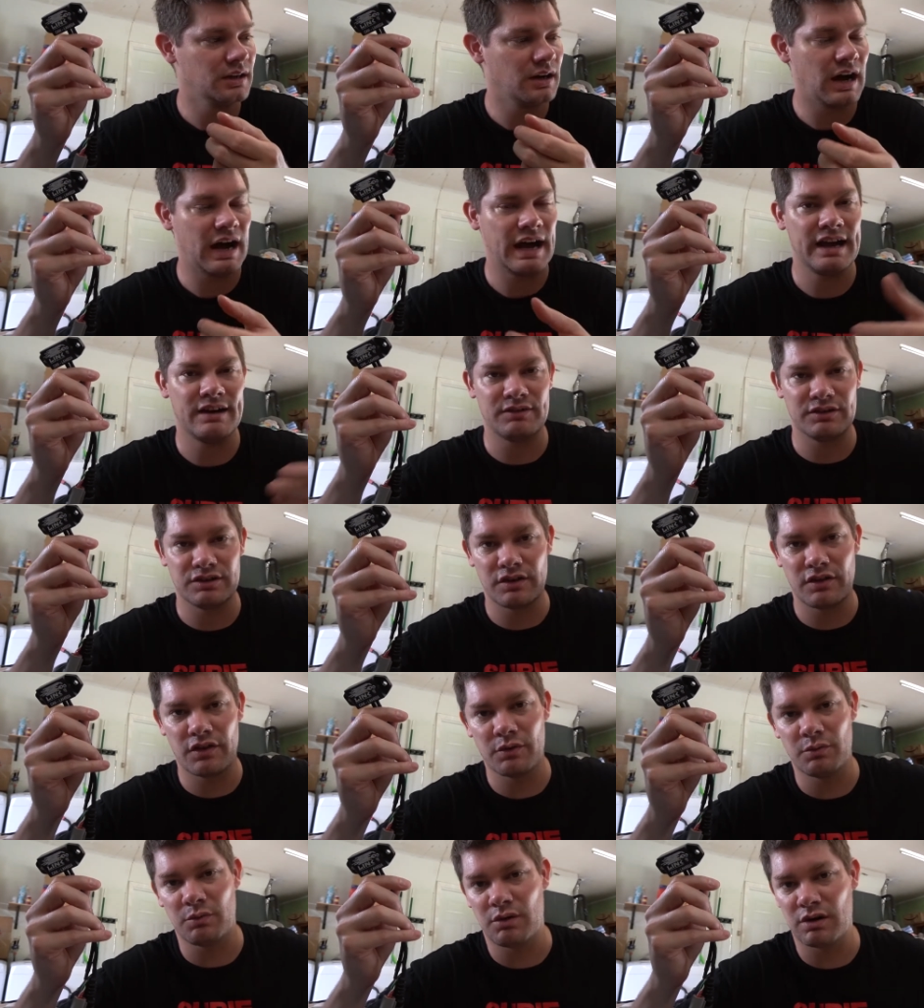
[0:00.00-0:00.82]
I have
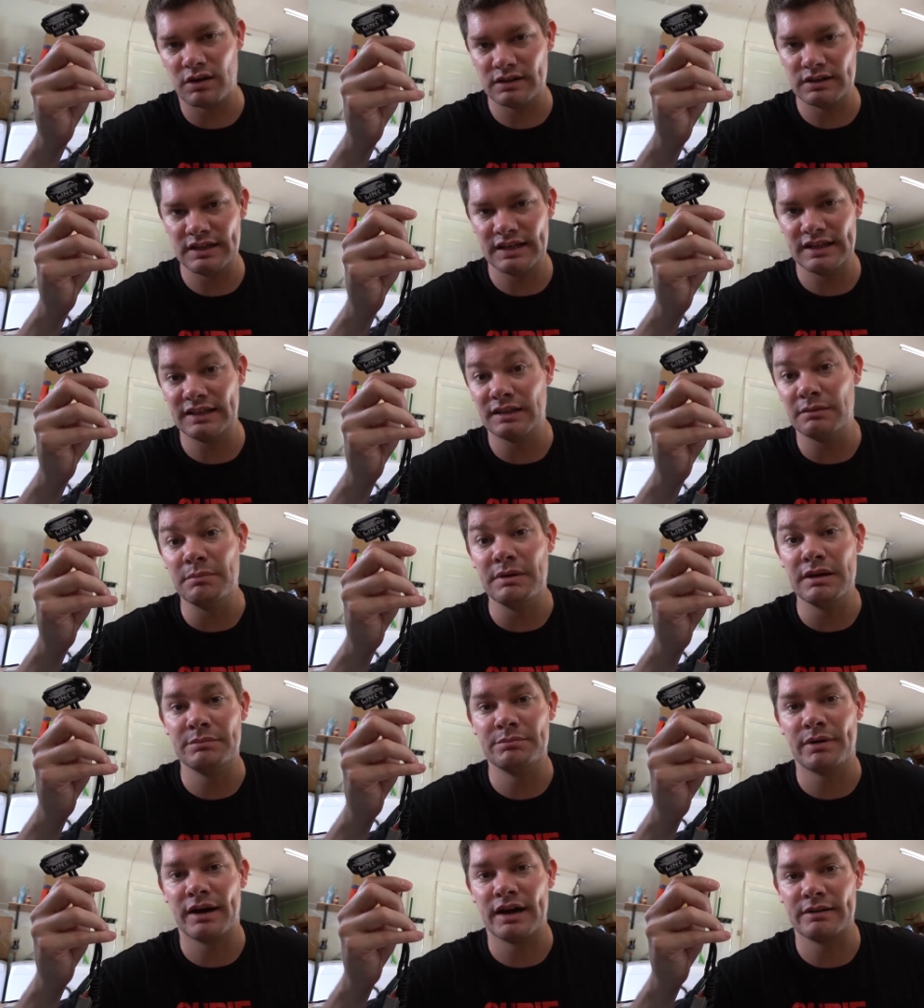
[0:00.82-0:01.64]
another one in the
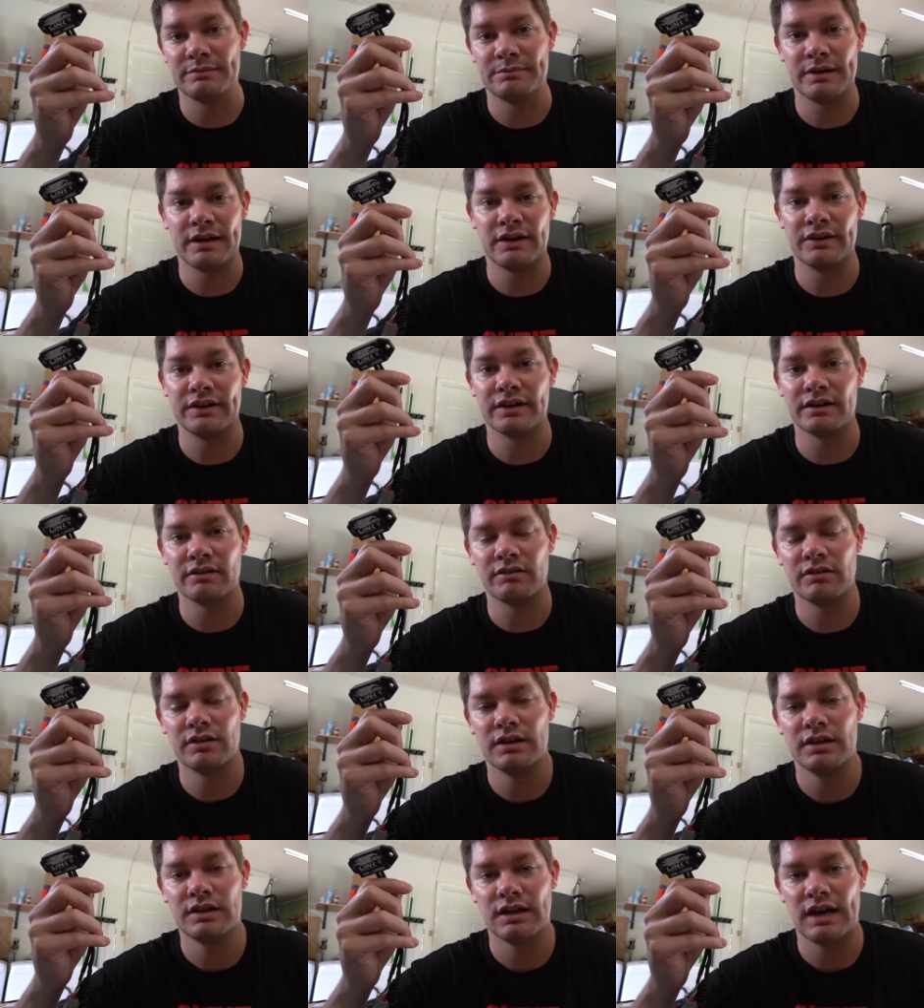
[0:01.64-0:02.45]
mid-pipe area
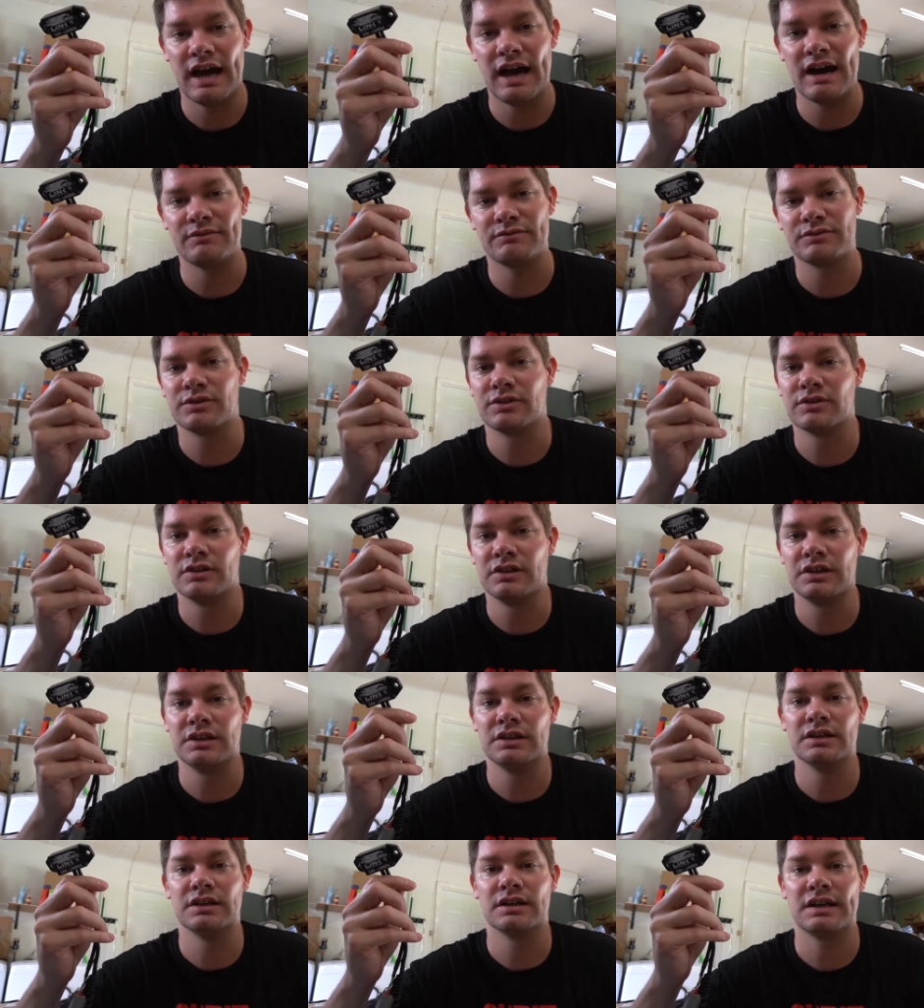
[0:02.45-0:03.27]
after
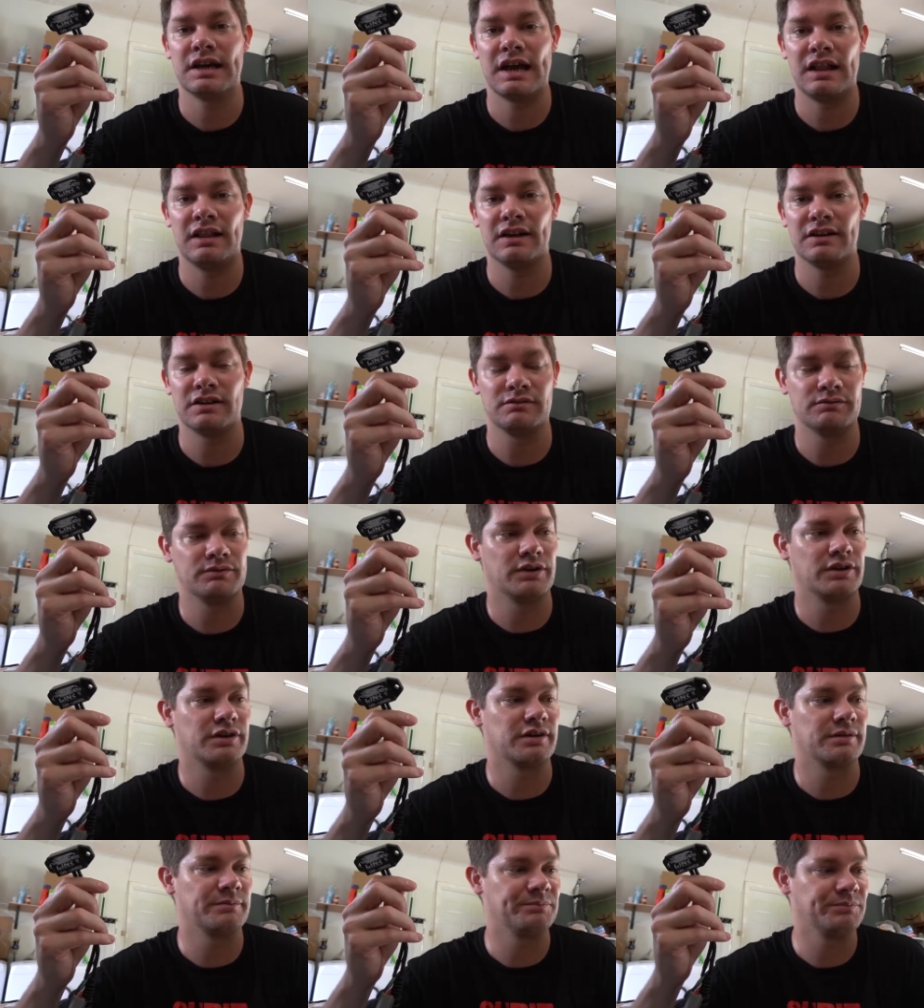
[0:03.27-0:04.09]
the uh, catalytic
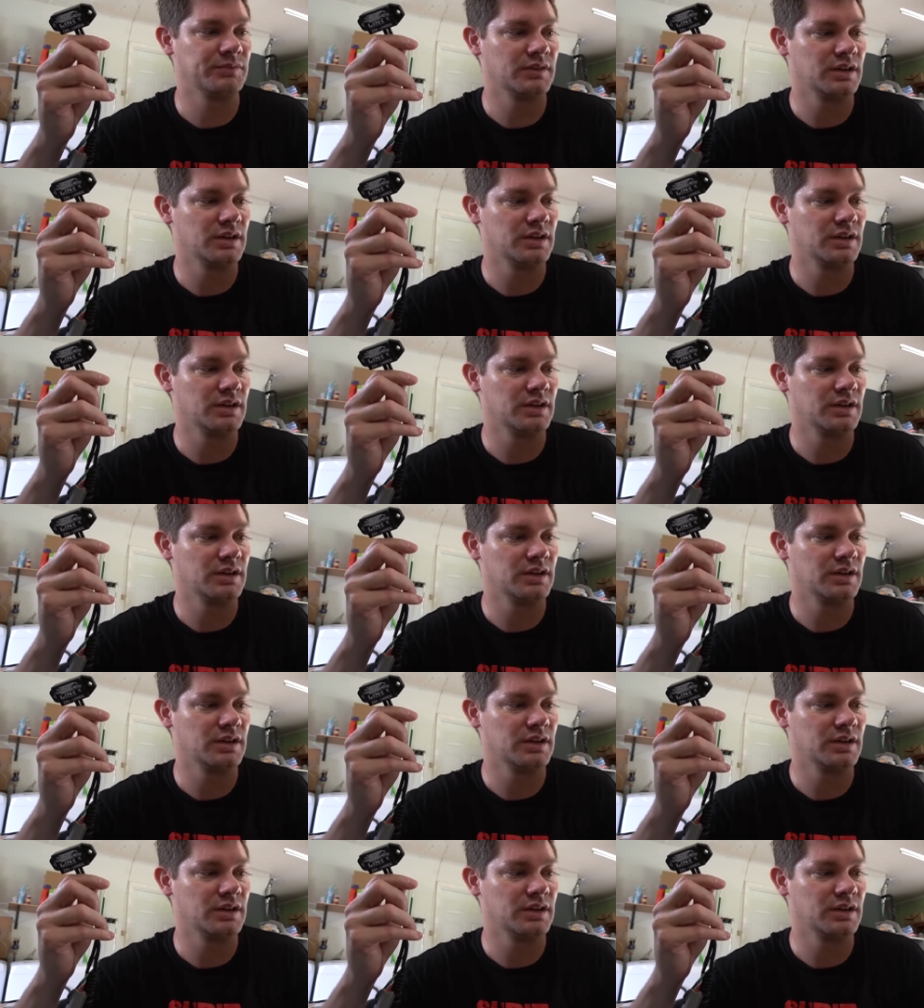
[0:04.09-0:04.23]
converter.